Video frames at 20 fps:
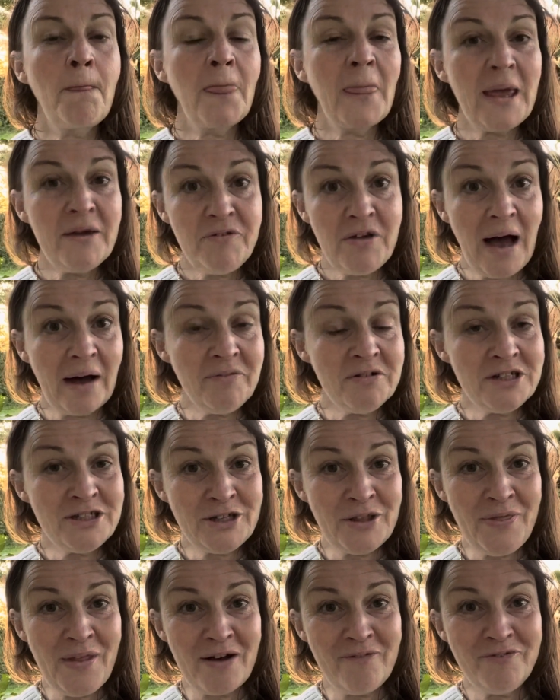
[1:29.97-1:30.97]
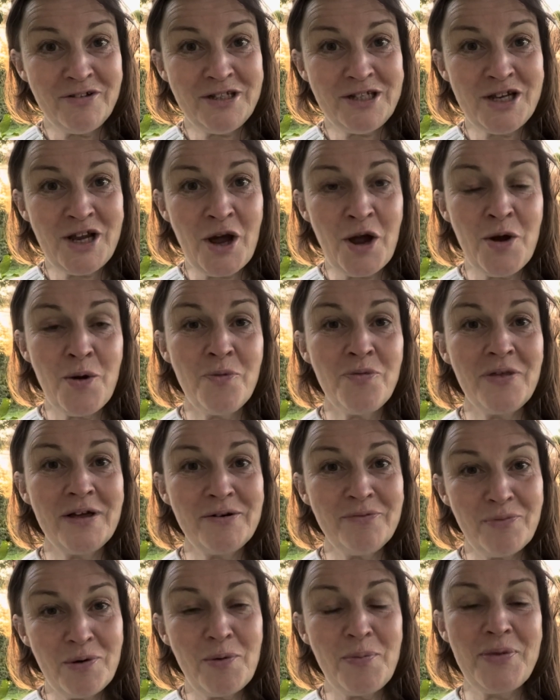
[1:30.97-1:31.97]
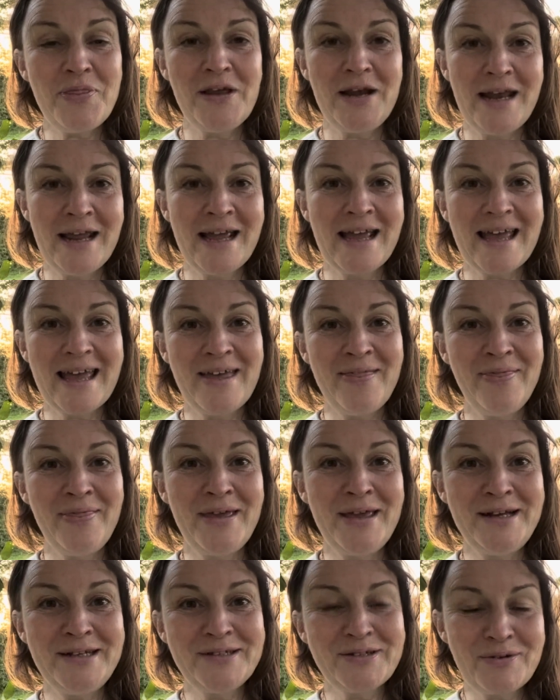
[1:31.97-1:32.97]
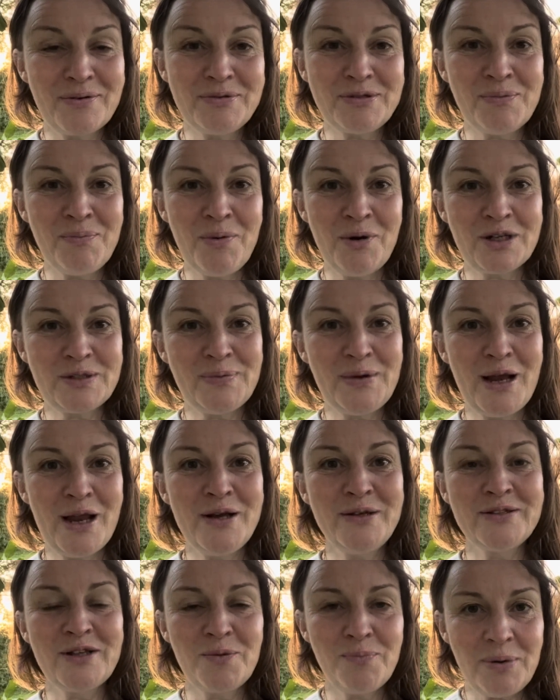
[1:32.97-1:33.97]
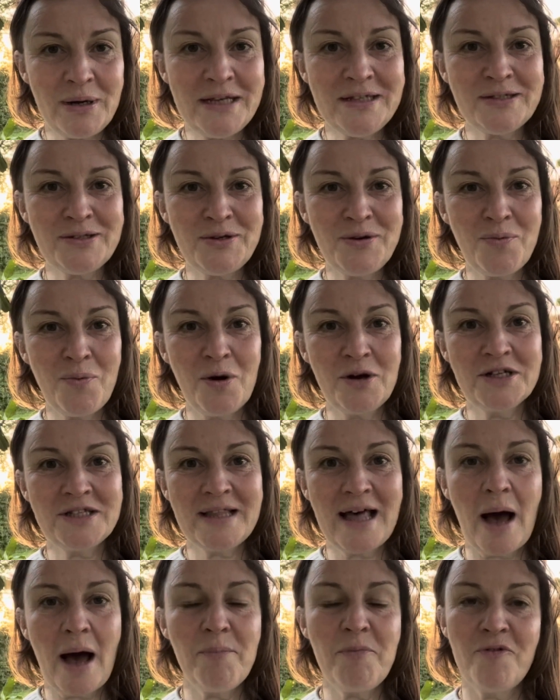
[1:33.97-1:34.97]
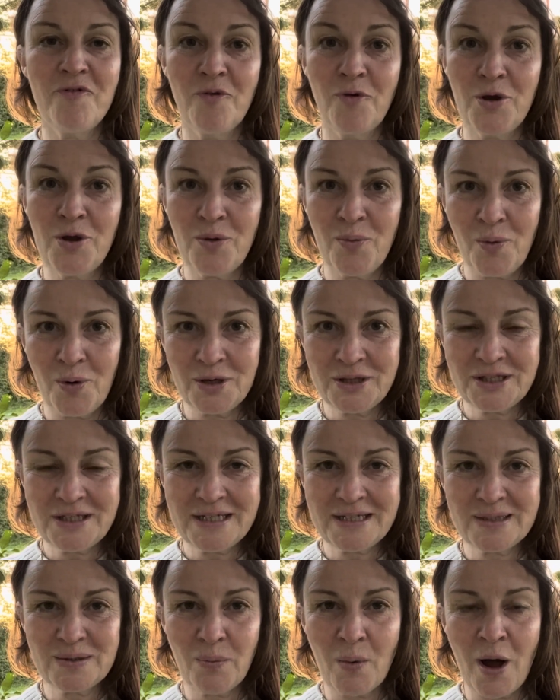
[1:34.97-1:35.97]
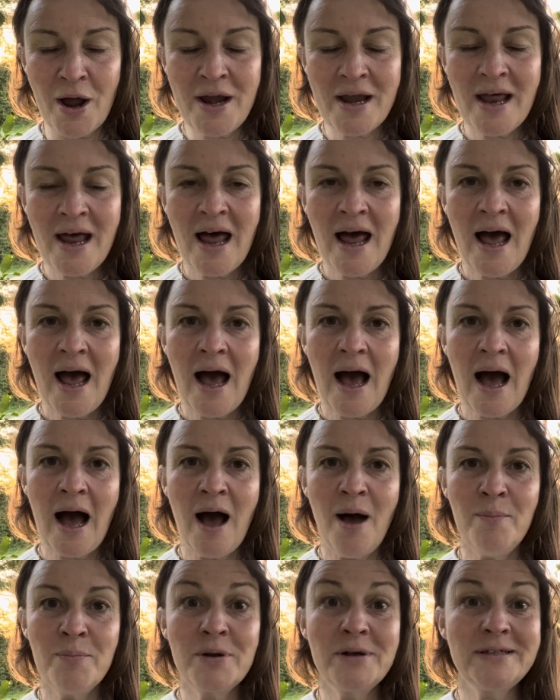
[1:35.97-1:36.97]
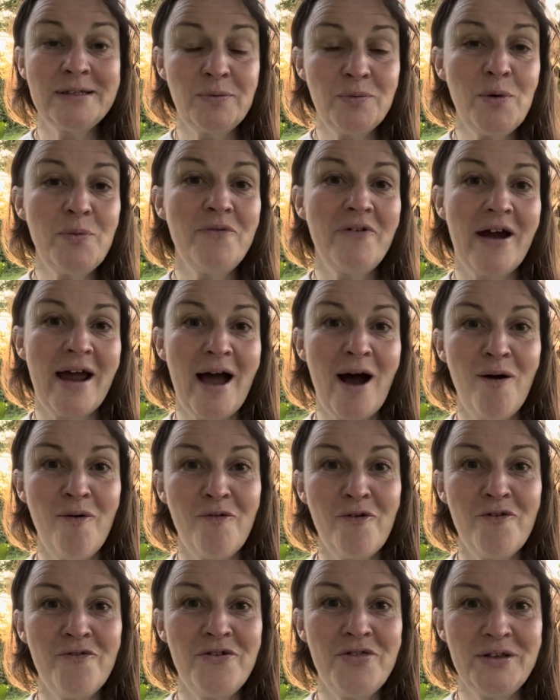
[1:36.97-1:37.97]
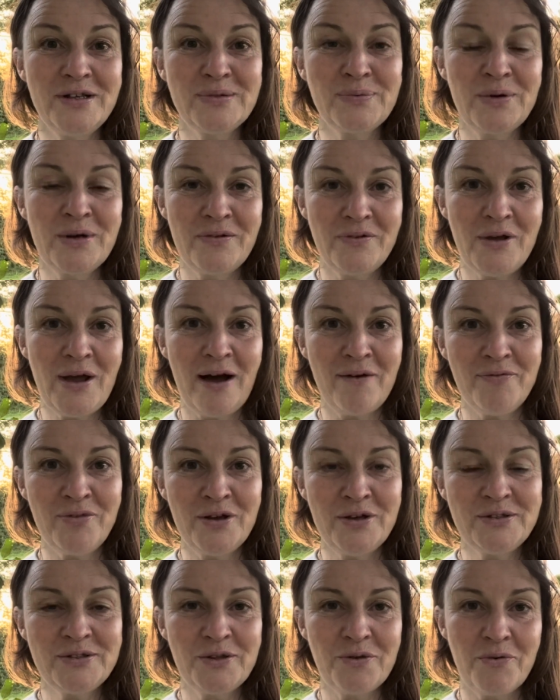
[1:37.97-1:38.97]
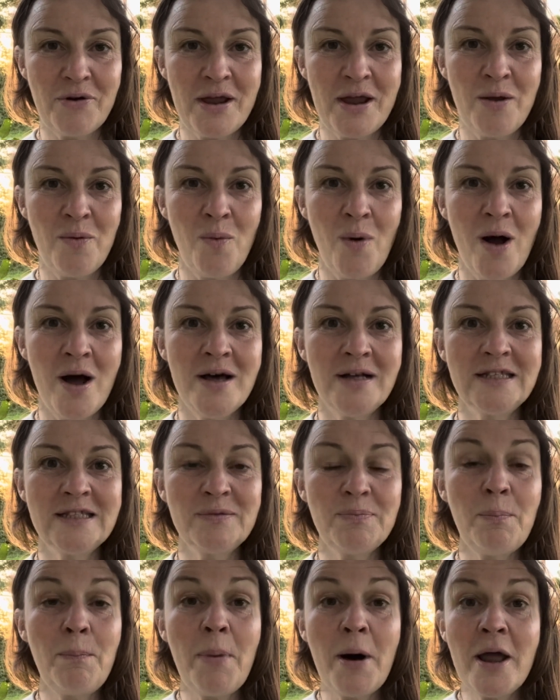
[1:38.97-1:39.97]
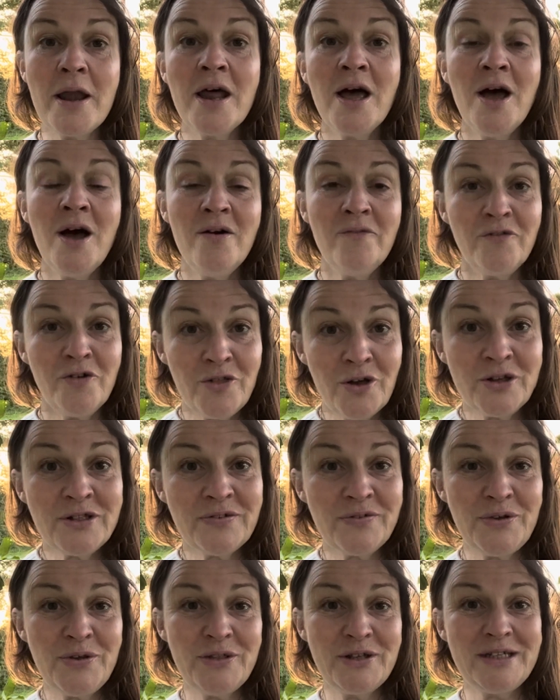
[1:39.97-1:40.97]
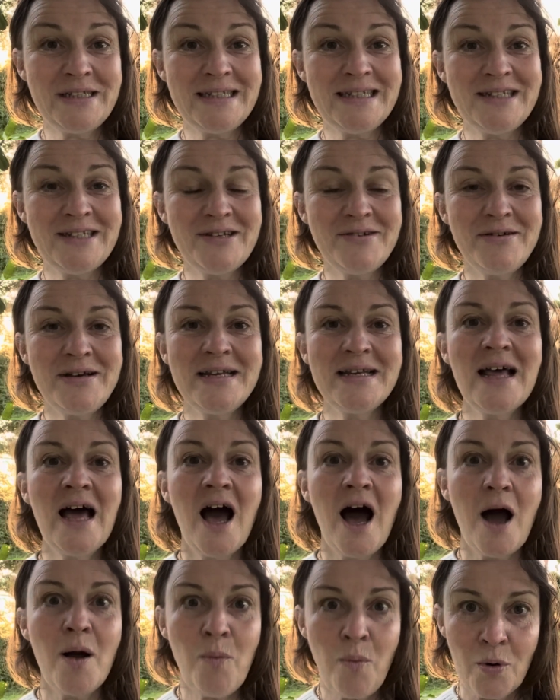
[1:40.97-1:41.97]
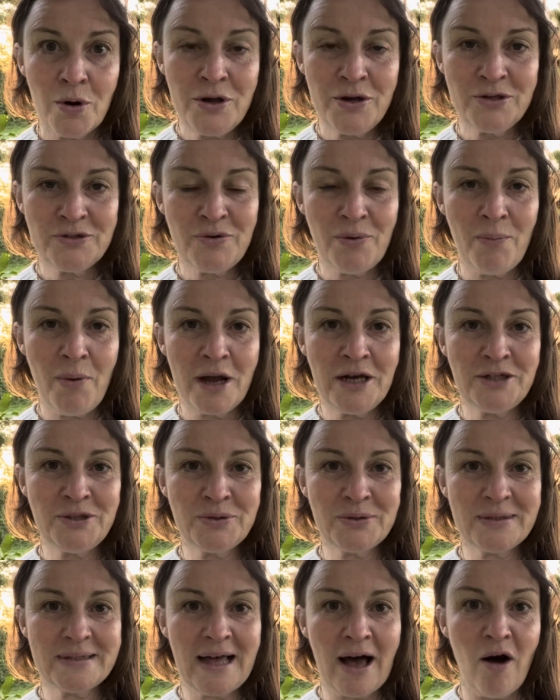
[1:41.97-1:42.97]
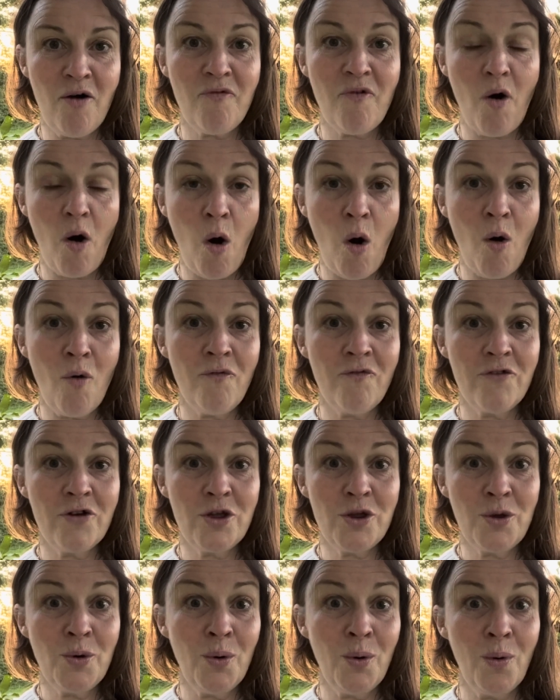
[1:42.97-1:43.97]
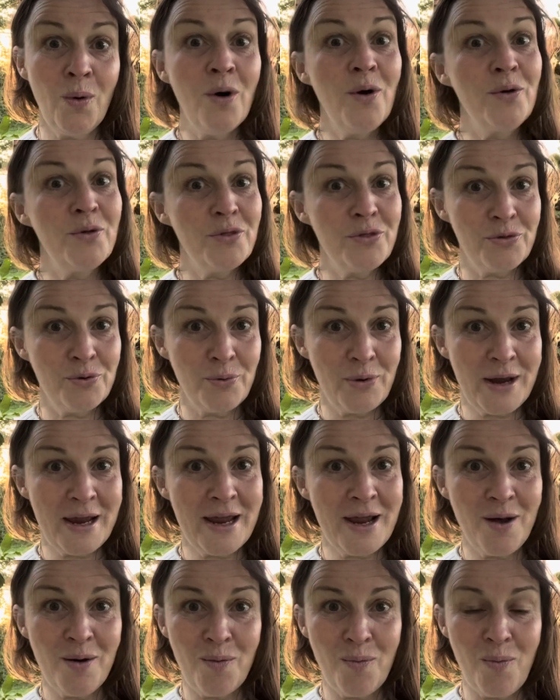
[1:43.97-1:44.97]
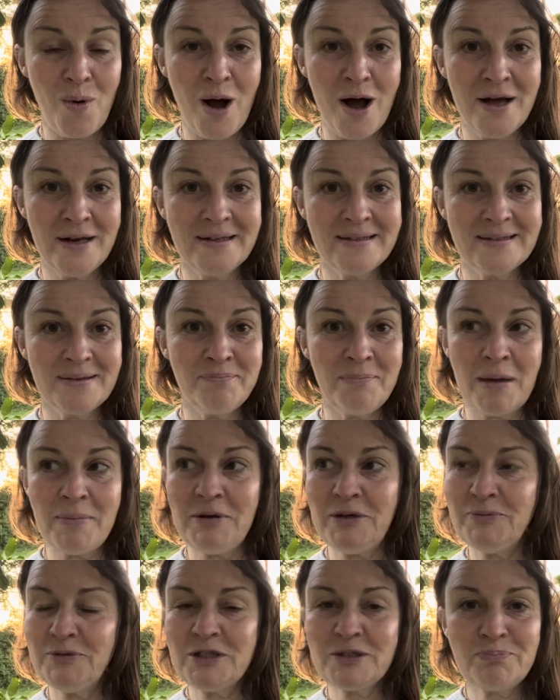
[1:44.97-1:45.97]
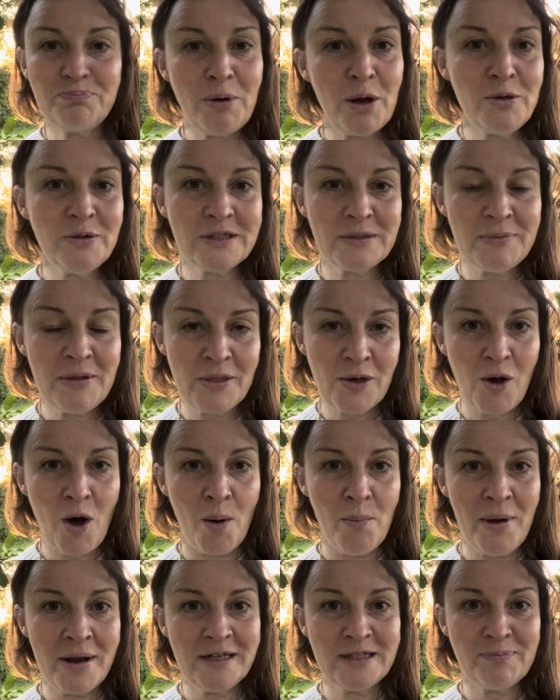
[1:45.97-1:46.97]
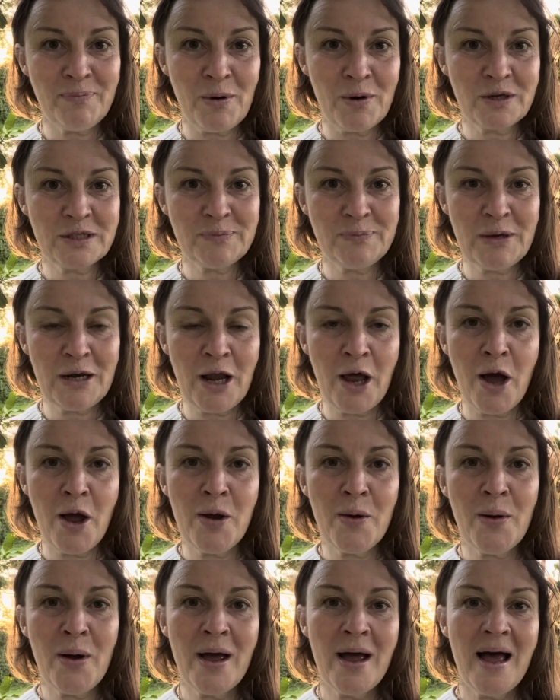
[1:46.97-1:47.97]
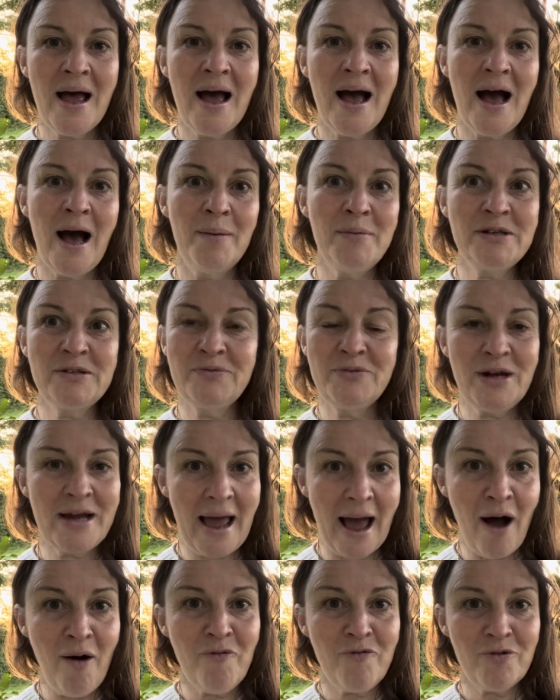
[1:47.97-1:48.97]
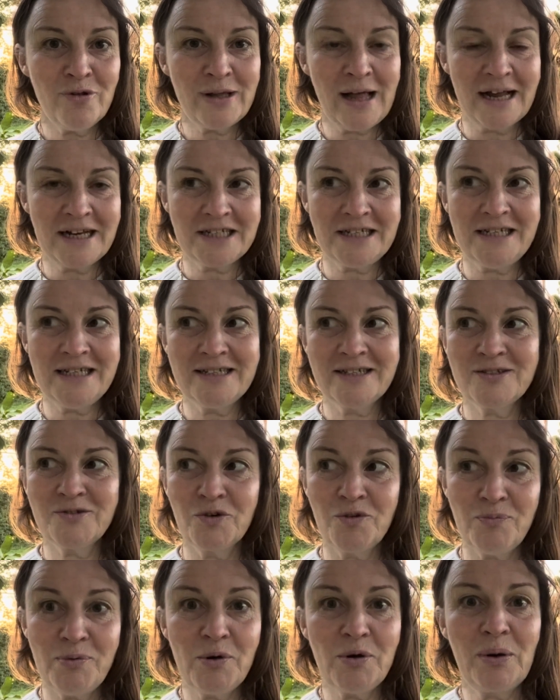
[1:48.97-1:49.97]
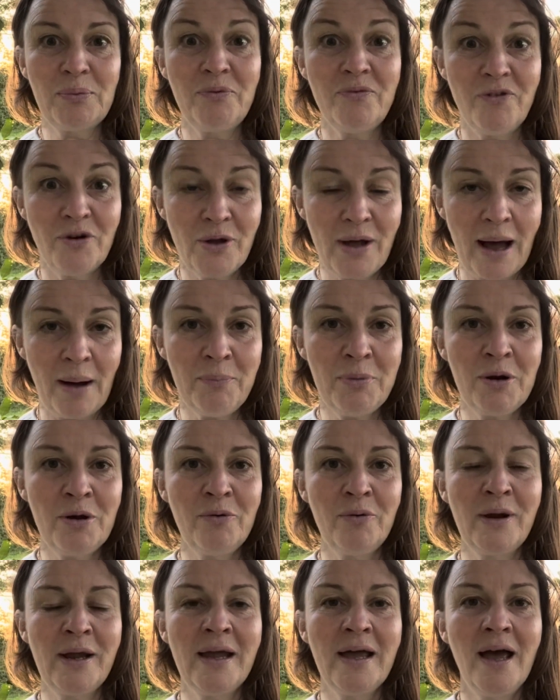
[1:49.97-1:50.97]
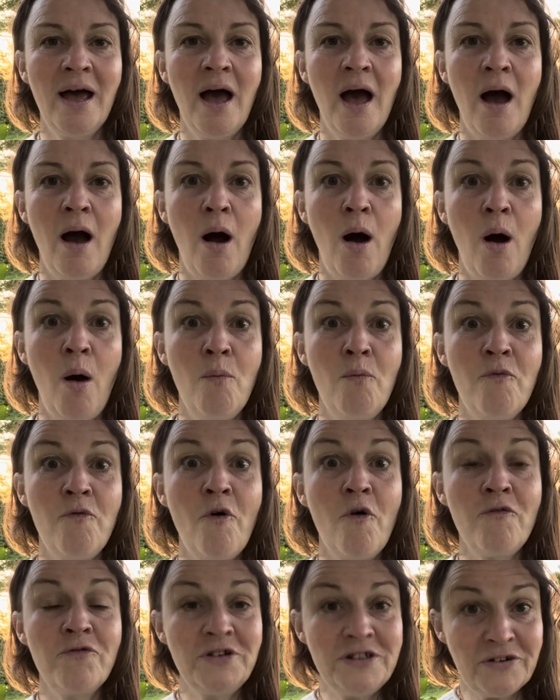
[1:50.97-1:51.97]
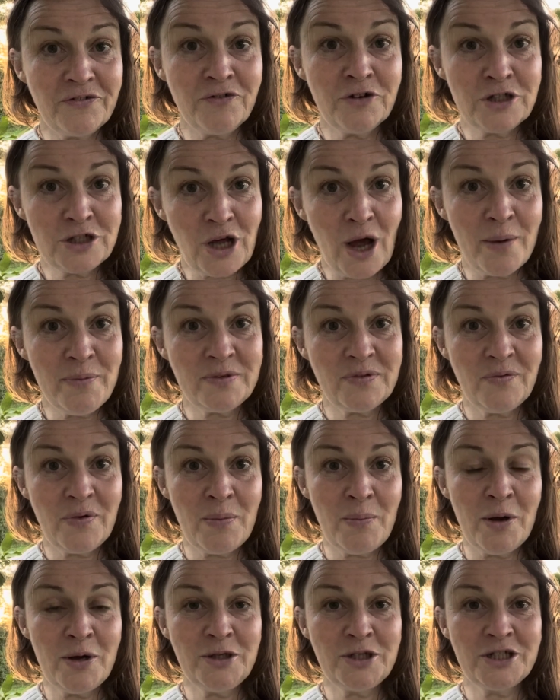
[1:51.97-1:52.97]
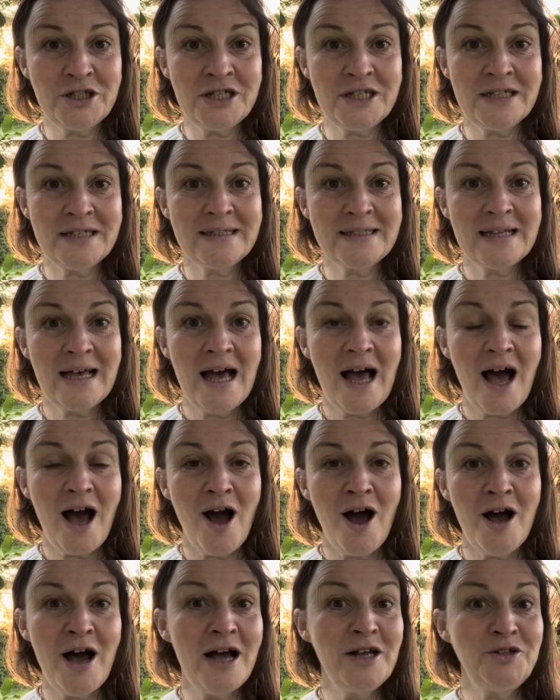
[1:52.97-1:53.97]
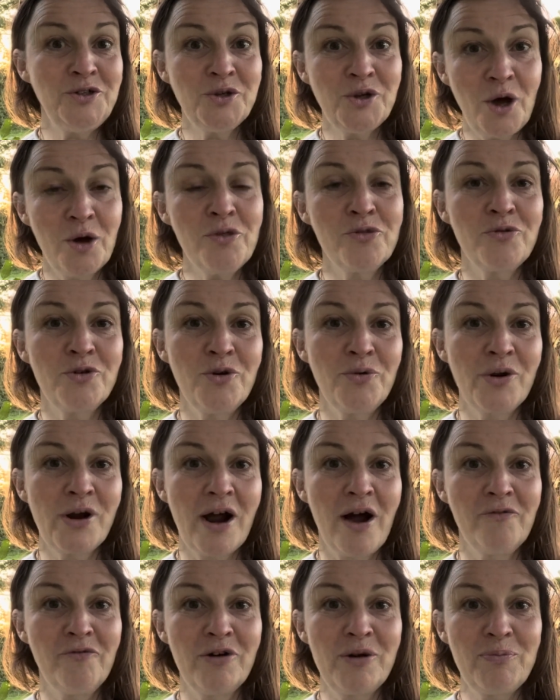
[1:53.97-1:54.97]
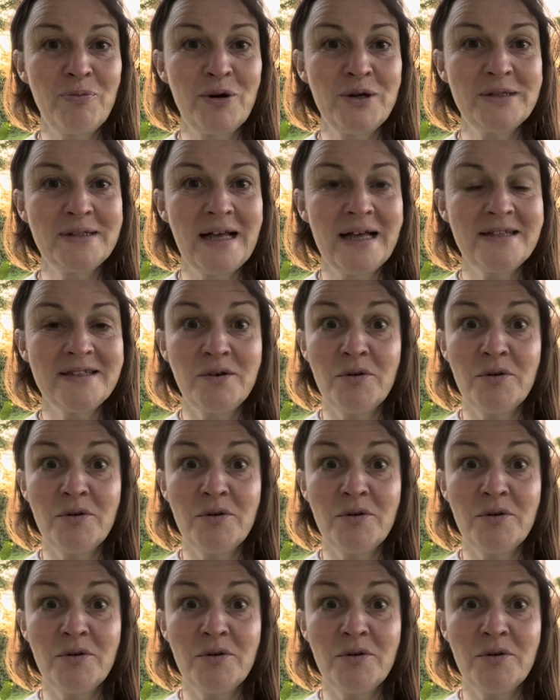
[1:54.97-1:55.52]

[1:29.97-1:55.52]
If you haven't done that video, there will be the link in the description box below, so please do watch that before you watch this one, because it will be very helpful for this one if you have those 3 words. But for those of you that did do it, I want you to remind yourself of your 3 words, and maybe just post them in the comments box below. It's really helpful actually to sort of build up a vocabulary of different types of emotions as you go through your recovery process.